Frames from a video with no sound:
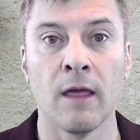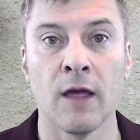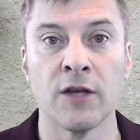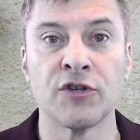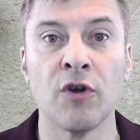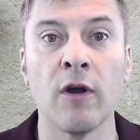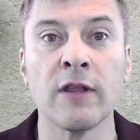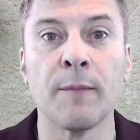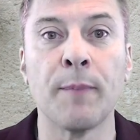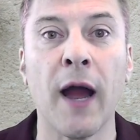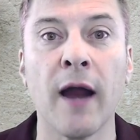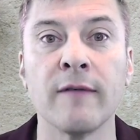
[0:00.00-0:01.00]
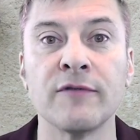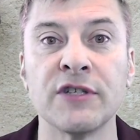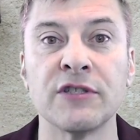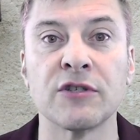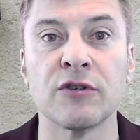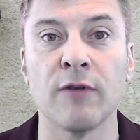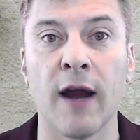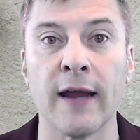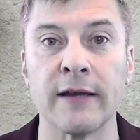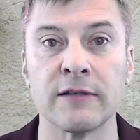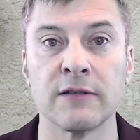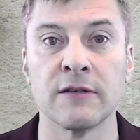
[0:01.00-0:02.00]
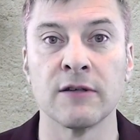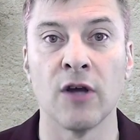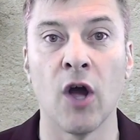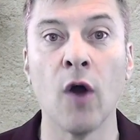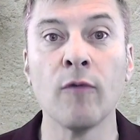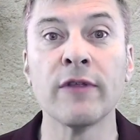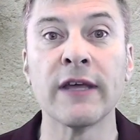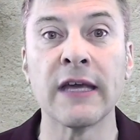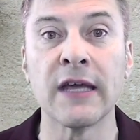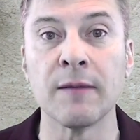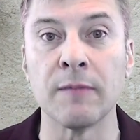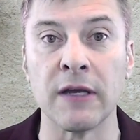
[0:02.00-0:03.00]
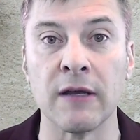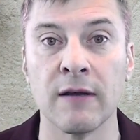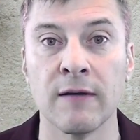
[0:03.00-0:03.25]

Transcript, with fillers: Showing the power of Jesus Christ over the enemy.